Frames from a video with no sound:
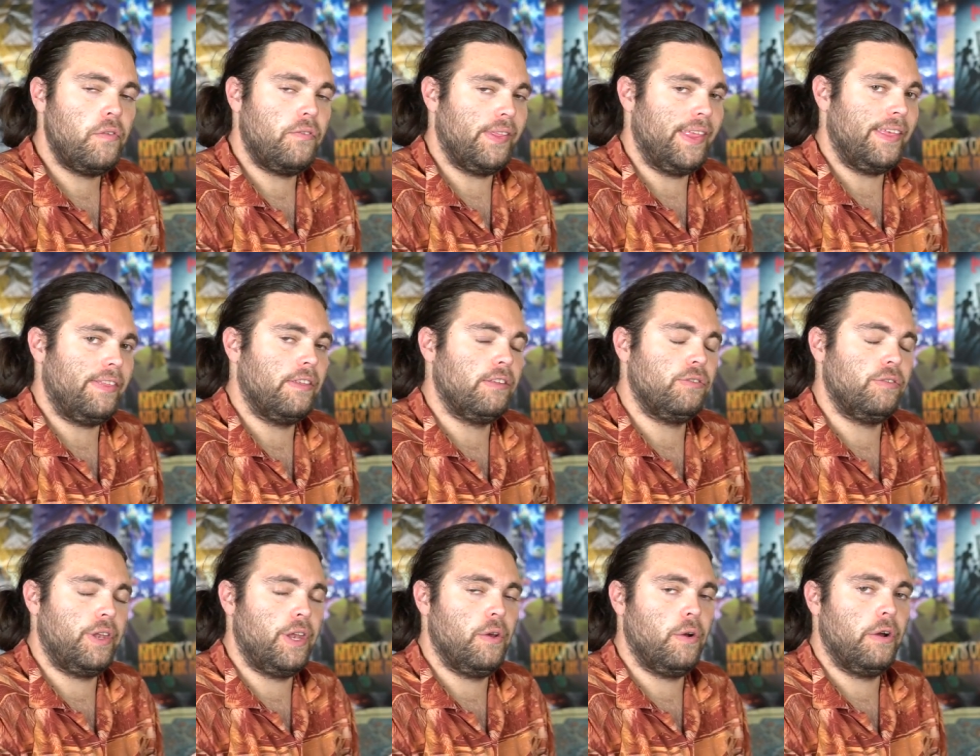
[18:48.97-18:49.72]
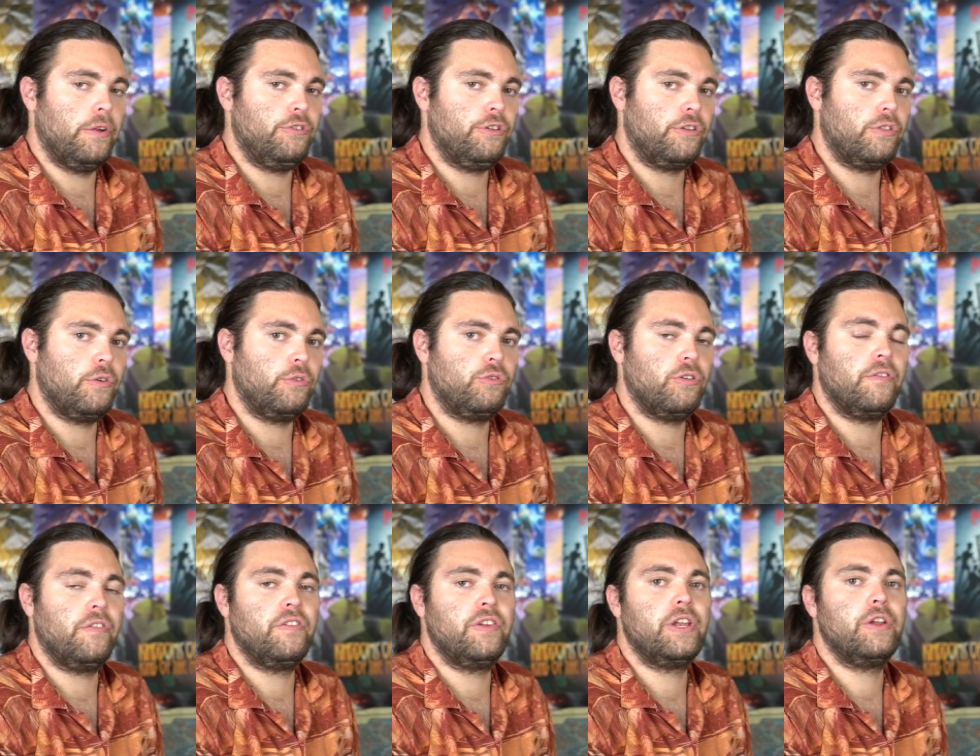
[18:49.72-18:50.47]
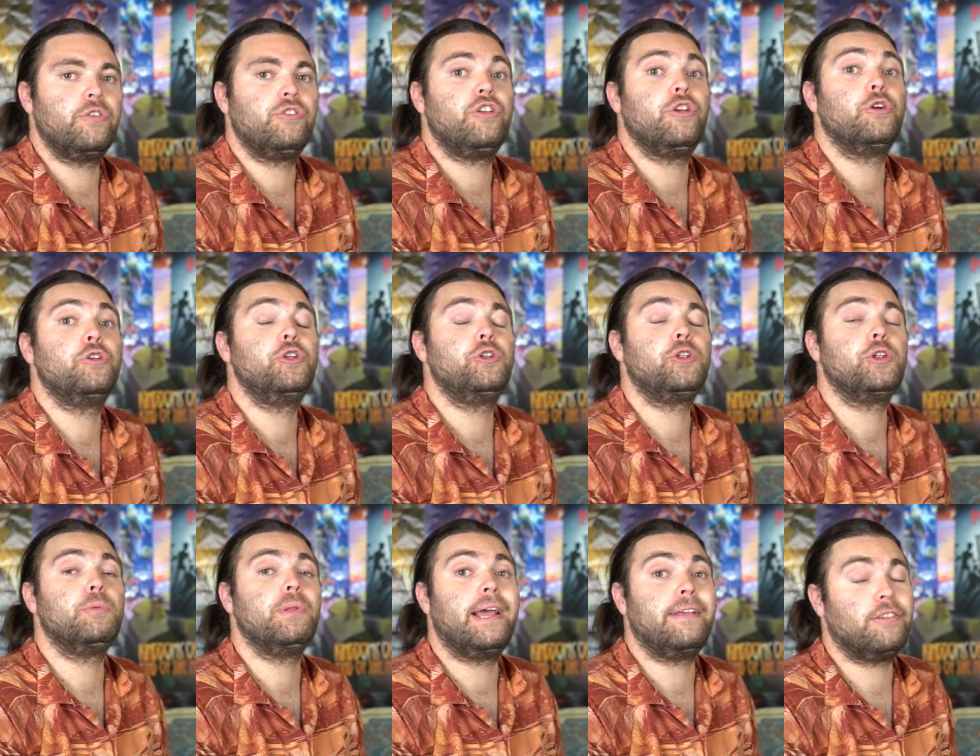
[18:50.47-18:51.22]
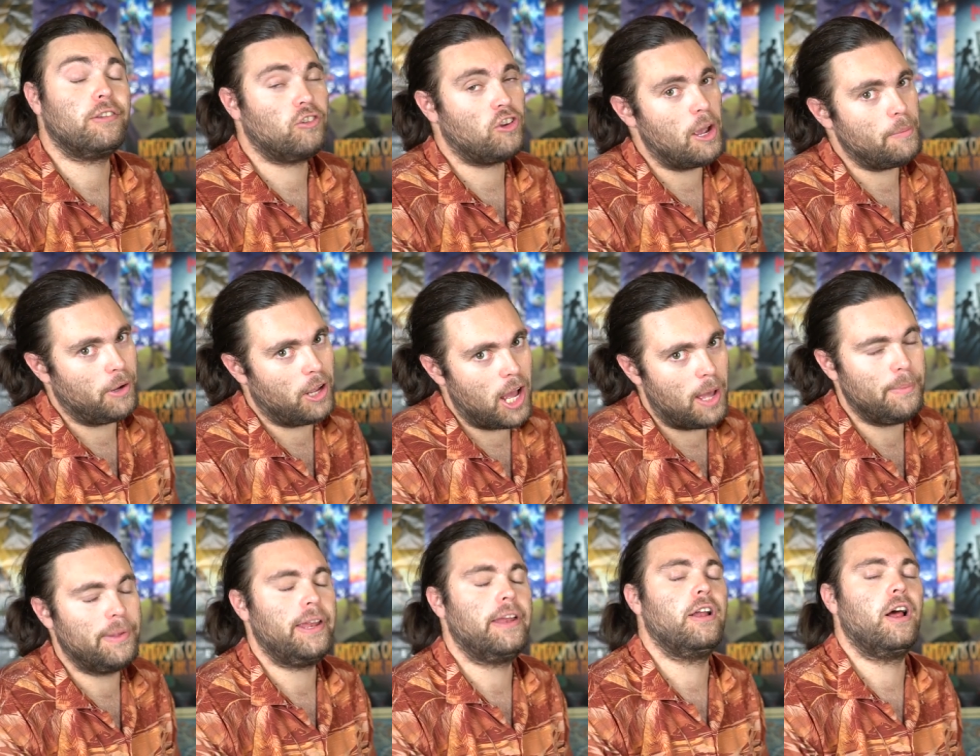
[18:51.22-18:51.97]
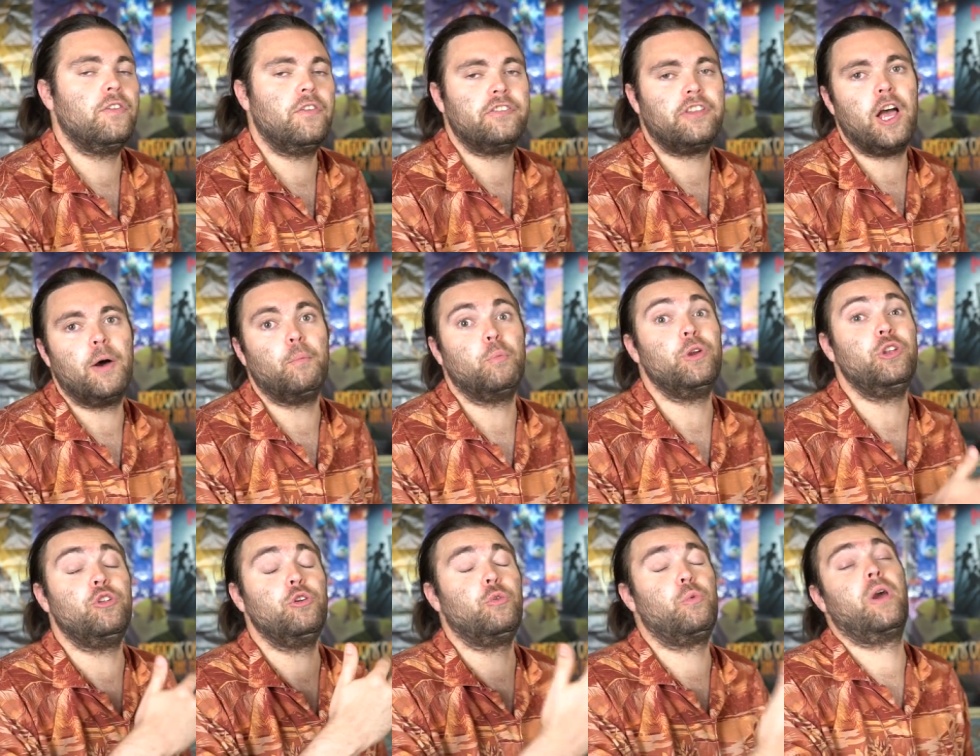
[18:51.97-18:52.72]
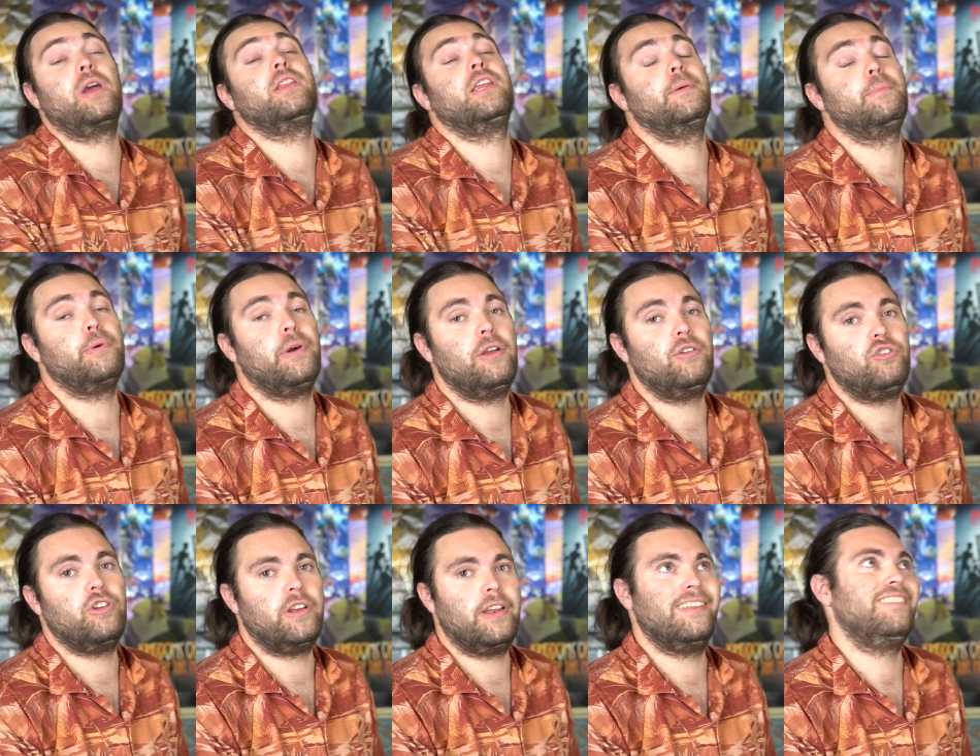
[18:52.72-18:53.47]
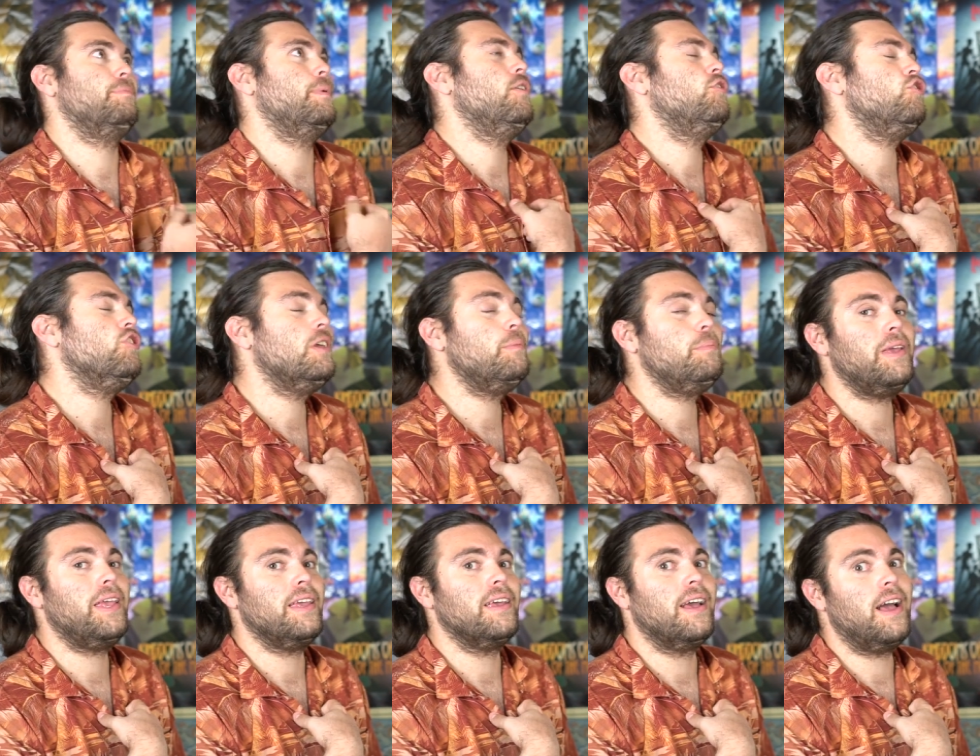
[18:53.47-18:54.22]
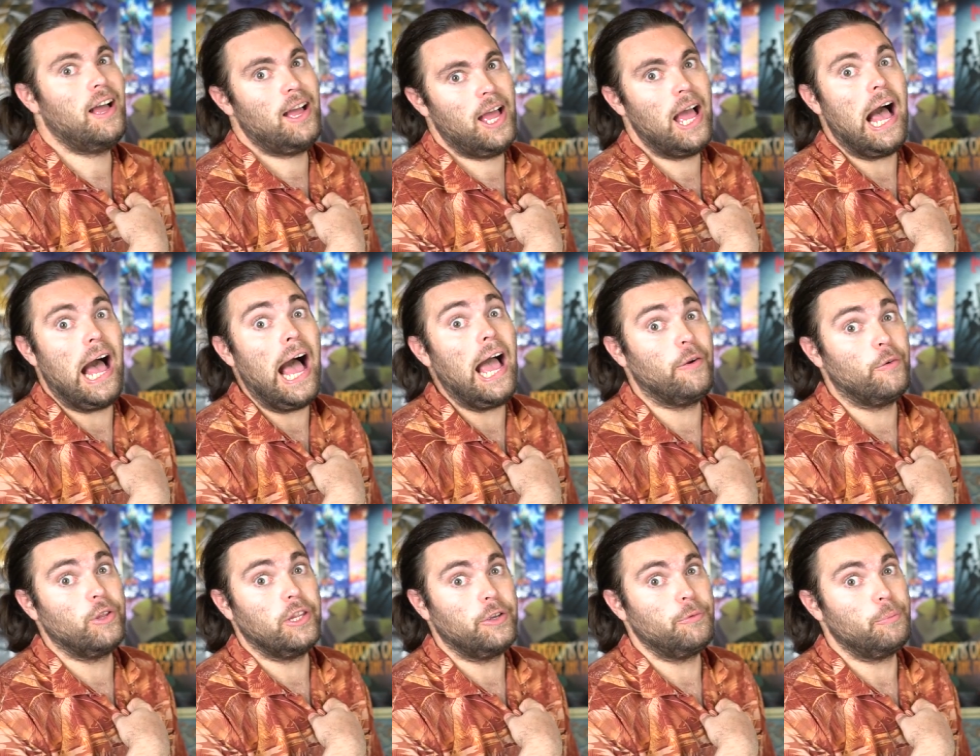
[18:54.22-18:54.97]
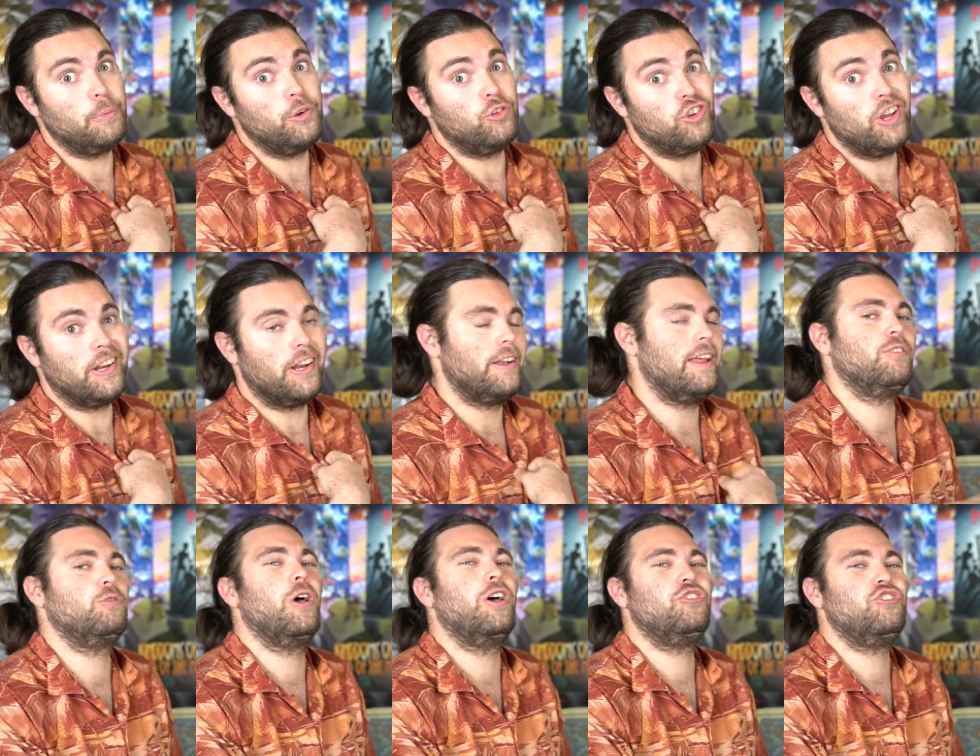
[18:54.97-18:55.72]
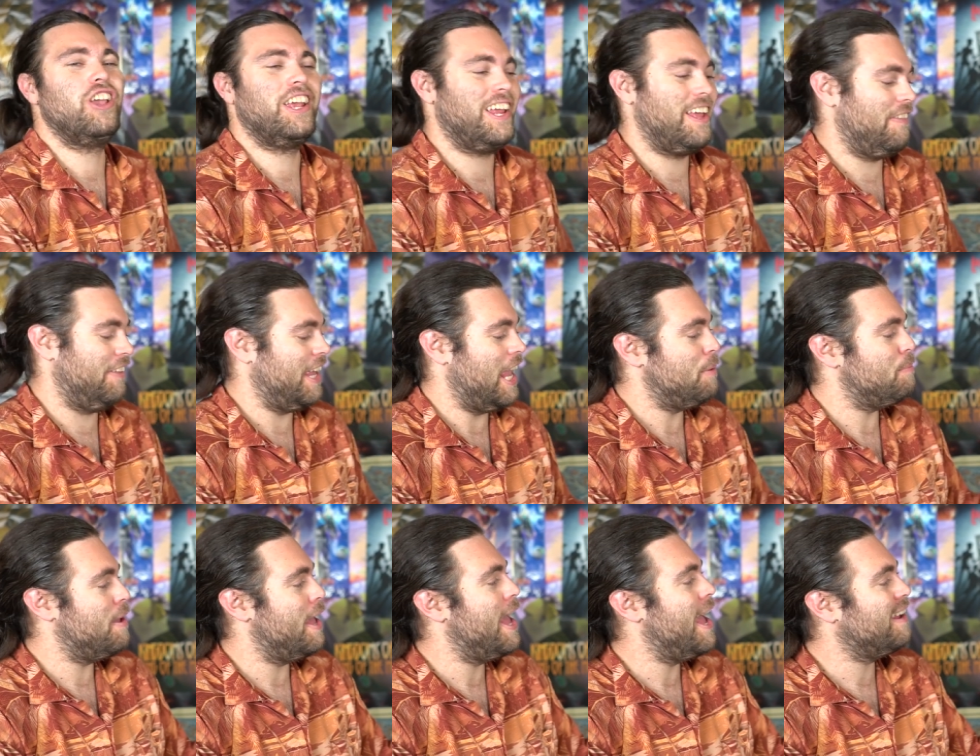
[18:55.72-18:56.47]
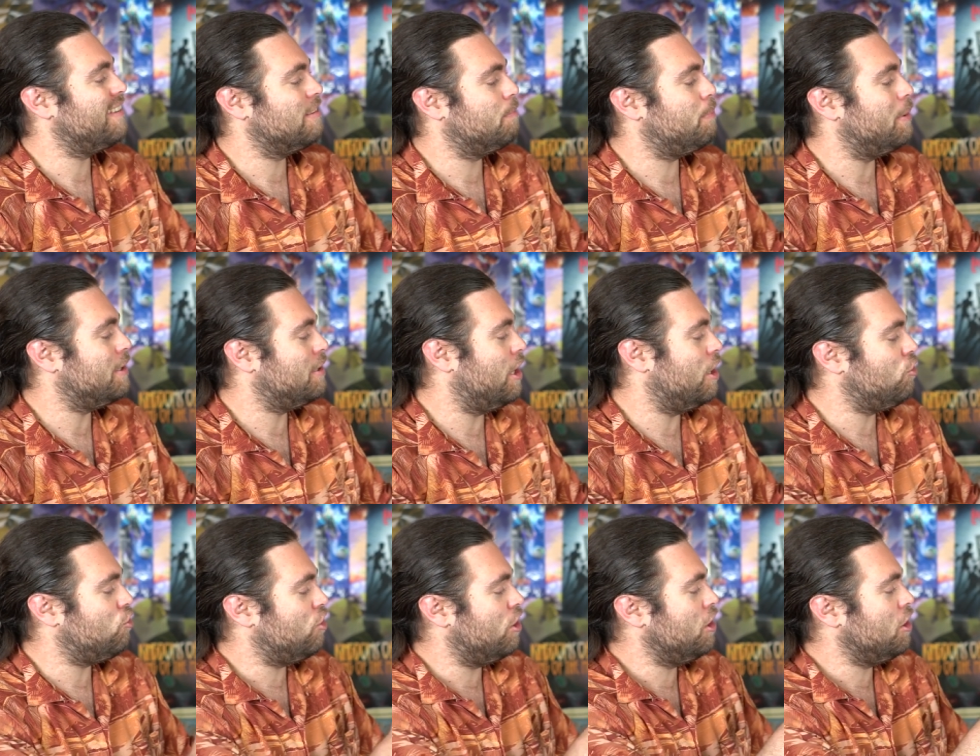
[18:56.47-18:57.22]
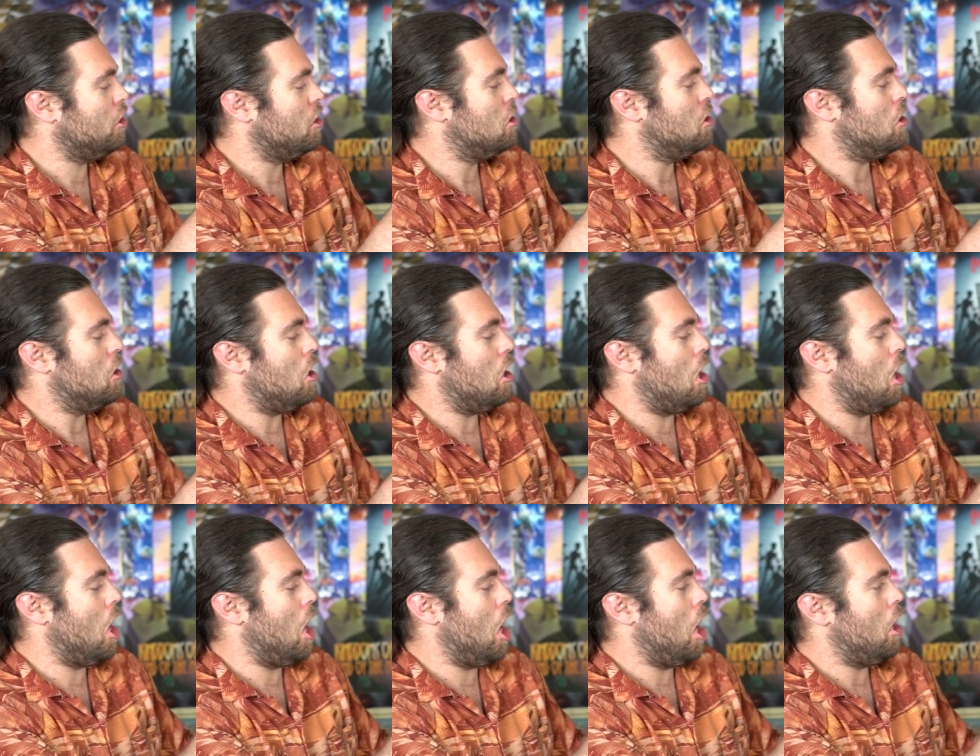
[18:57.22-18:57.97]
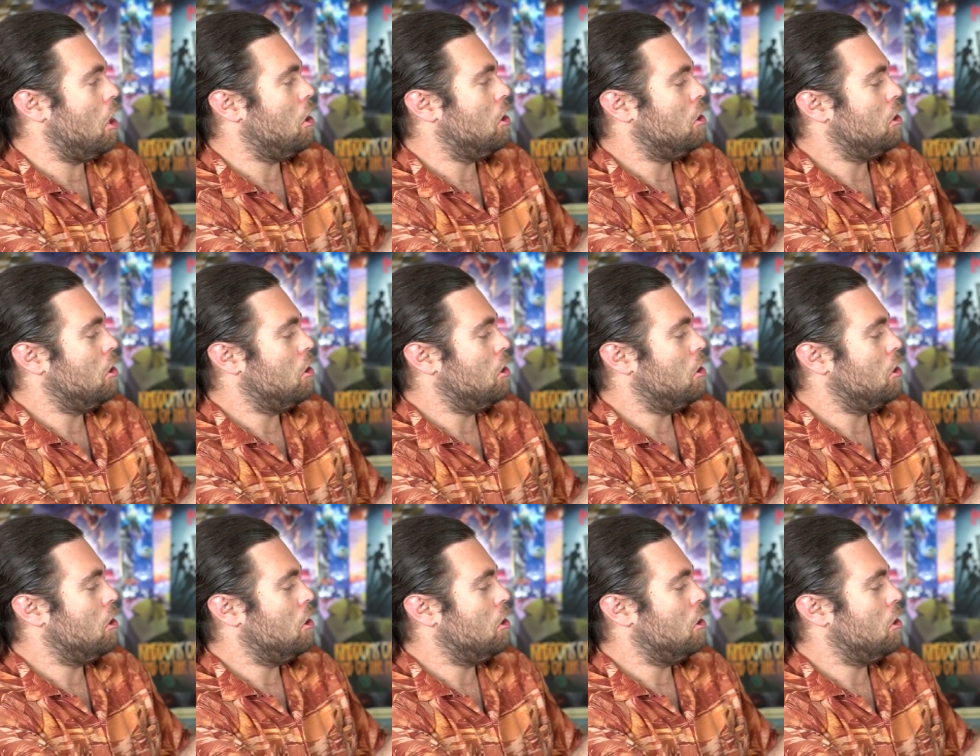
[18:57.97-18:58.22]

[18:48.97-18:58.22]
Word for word: If you like this video, go and check out those other videos here on YouTube. Like, subscribe, and comment. It all does help. We do greatly appreciate it, especially me. I, I really appreciate it. As well as checking out the game Expedition. Ah!